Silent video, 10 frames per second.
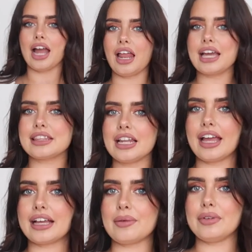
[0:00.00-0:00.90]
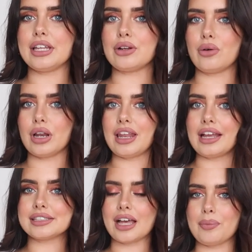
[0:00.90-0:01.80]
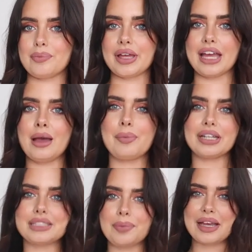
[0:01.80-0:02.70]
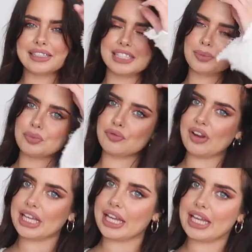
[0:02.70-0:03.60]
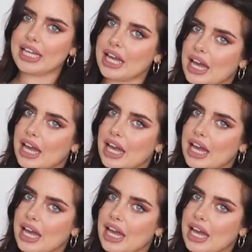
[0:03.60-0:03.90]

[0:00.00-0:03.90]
I like the like little lace up bit, but it's a bit springy.